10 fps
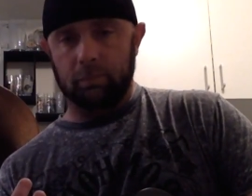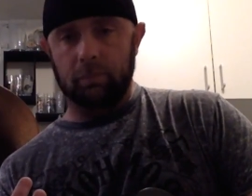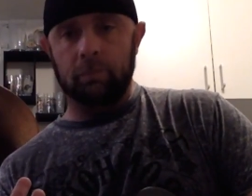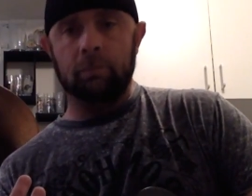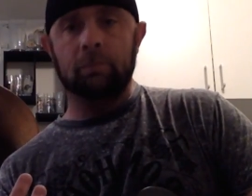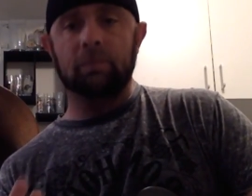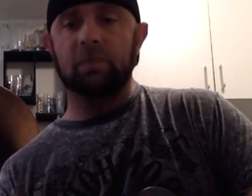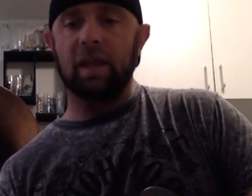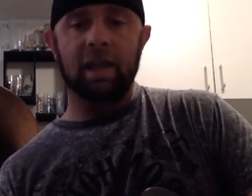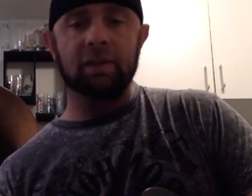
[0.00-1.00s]
And
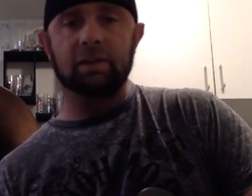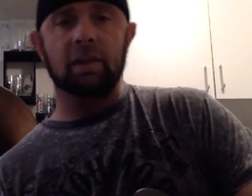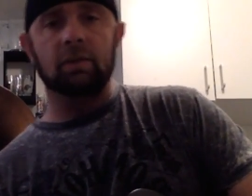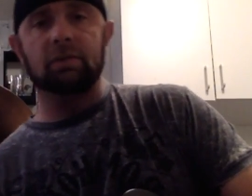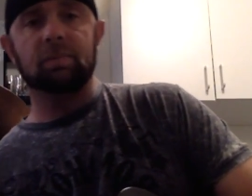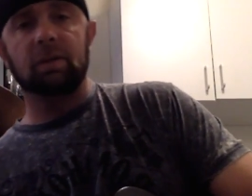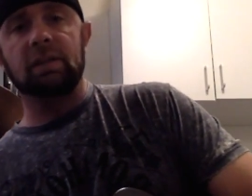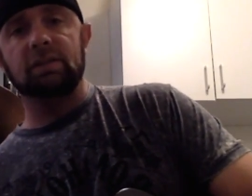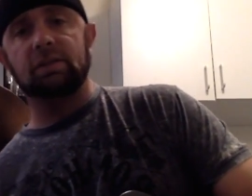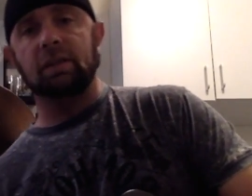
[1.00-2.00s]
it's a pretty
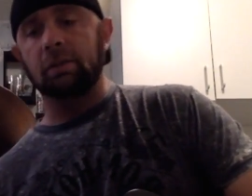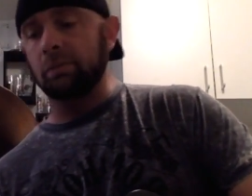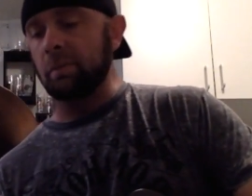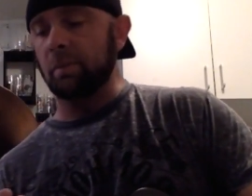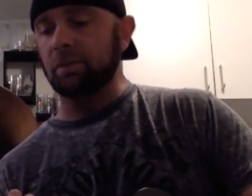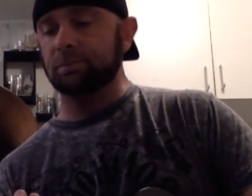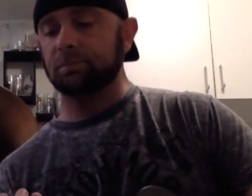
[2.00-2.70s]
easy scale to remember.